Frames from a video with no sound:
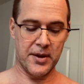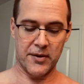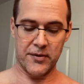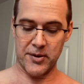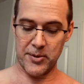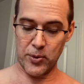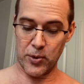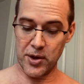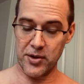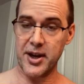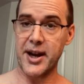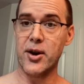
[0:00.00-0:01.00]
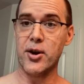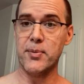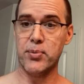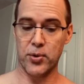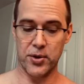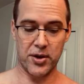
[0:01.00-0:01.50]
from the water that I'd already
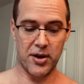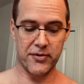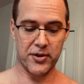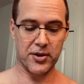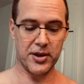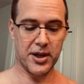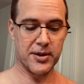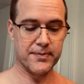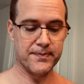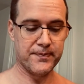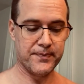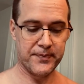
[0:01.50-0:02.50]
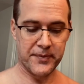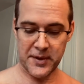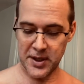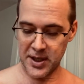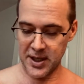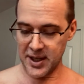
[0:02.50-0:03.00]
poured off earlier
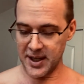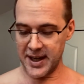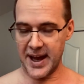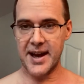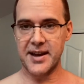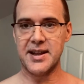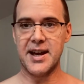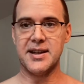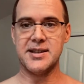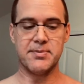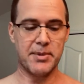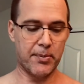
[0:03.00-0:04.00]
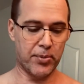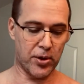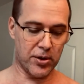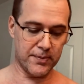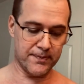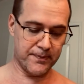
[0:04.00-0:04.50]
and adding that into my
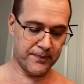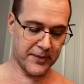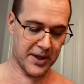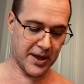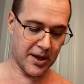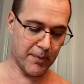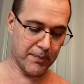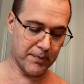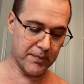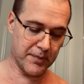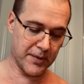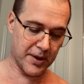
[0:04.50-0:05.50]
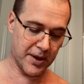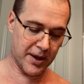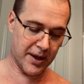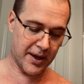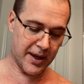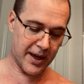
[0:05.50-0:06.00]
bowl and help
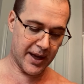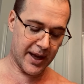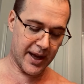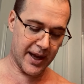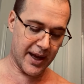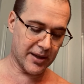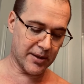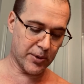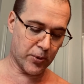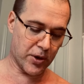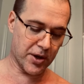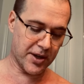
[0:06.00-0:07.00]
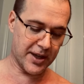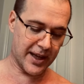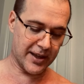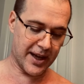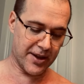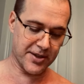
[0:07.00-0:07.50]
add a little water into that
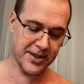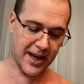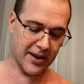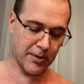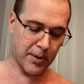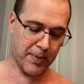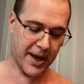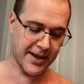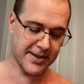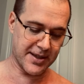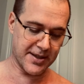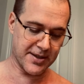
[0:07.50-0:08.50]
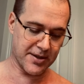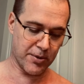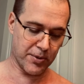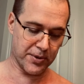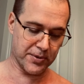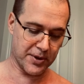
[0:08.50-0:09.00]
lather. It's gotten a little bit pasty, so
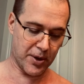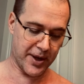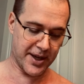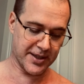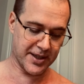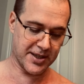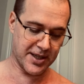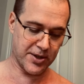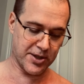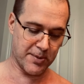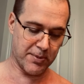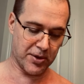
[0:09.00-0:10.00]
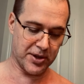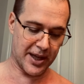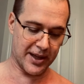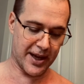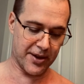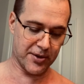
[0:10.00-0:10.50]
we'll go ahead and continue to build that
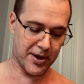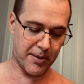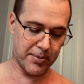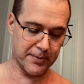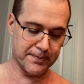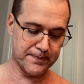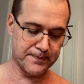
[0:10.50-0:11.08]
lather up.